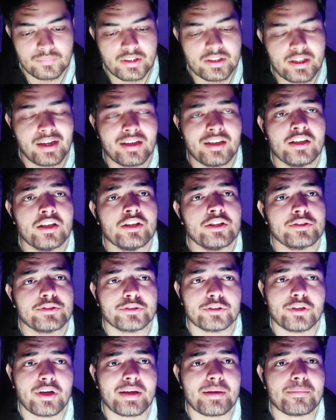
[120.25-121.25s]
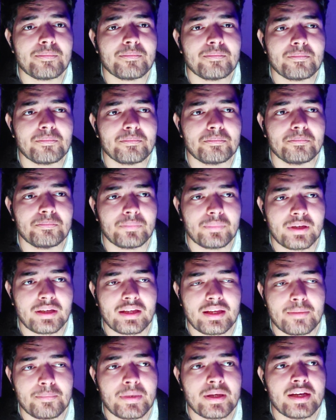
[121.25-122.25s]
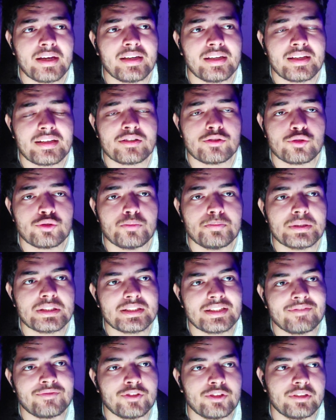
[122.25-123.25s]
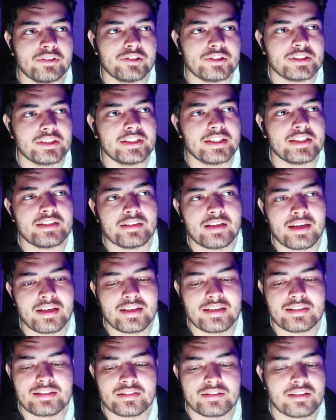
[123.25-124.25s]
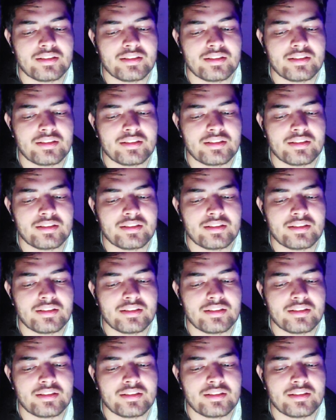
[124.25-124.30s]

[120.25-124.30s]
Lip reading: Yeah, so I am keeping it as super safe university as